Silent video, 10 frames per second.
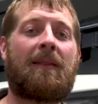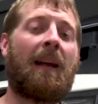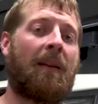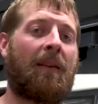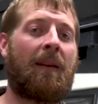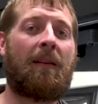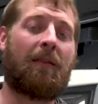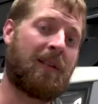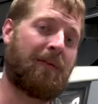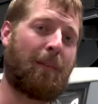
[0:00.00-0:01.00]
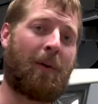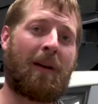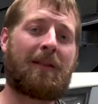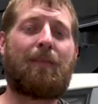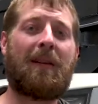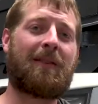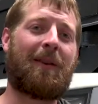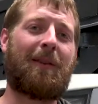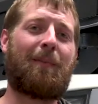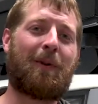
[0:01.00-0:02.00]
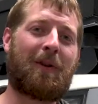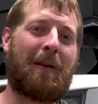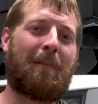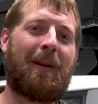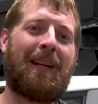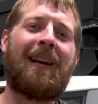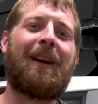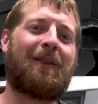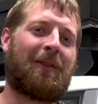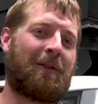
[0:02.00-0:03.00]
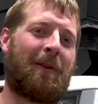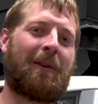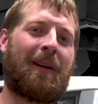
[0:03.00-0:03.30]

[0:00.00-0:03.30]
tent and the rest of our products, please go to thebushcompany.net.